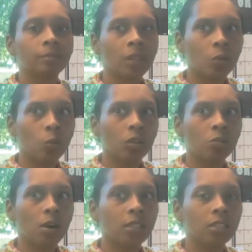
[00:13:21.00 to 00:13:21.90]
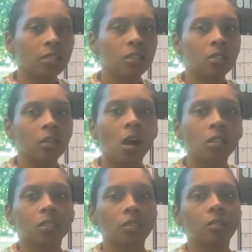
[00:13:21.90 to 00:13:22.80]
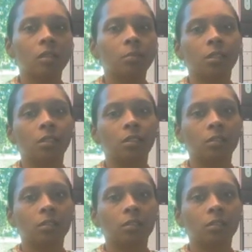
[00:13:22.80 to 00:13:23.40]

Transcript: And wonder why ours is so empty.